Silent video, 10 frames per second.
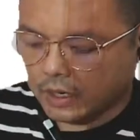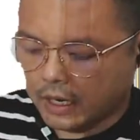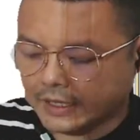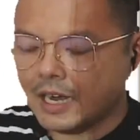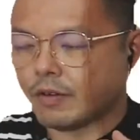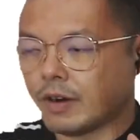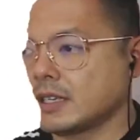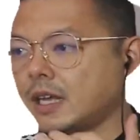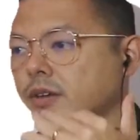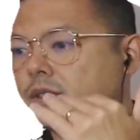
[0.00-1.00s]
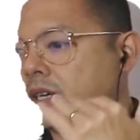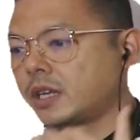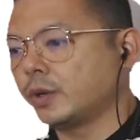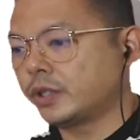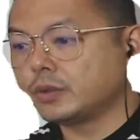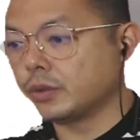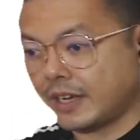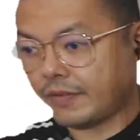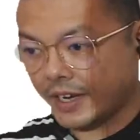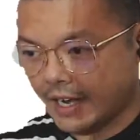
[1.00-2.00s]
I think I'd rather start on circular motion today if
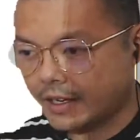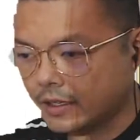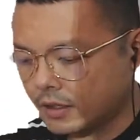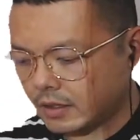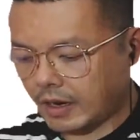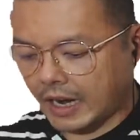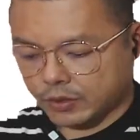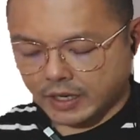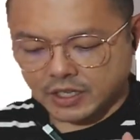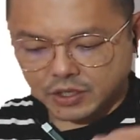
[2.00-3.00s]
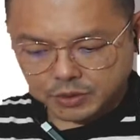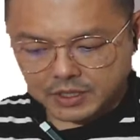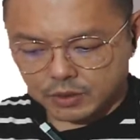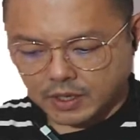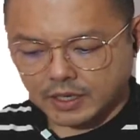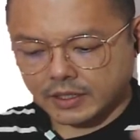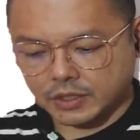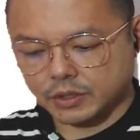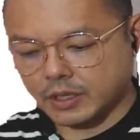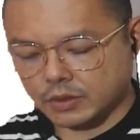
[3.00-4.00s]
I can, right? So I teach you this one, I teach
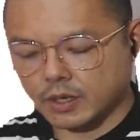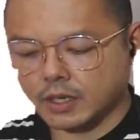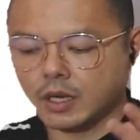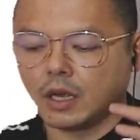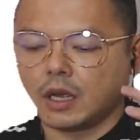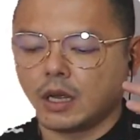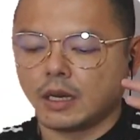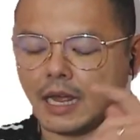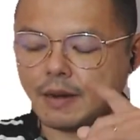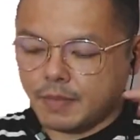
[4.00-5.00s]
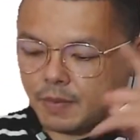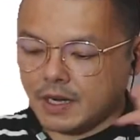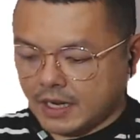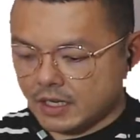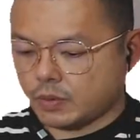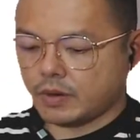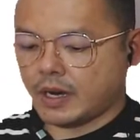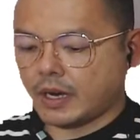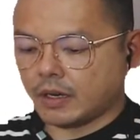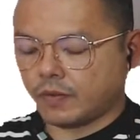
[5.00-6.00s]
you next one. Then maybe next week,
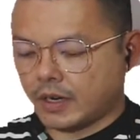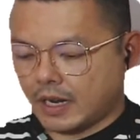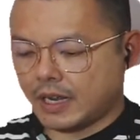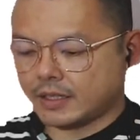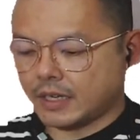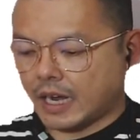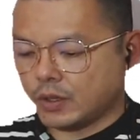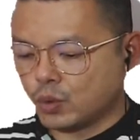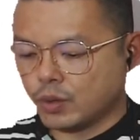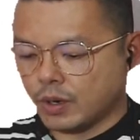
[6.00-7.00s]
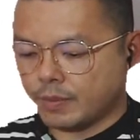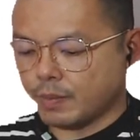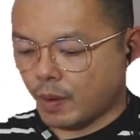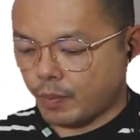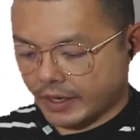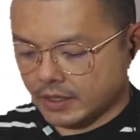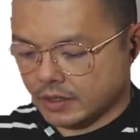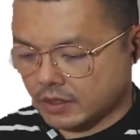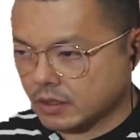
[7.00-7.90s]
right, for the lesson, I do a bit more practice.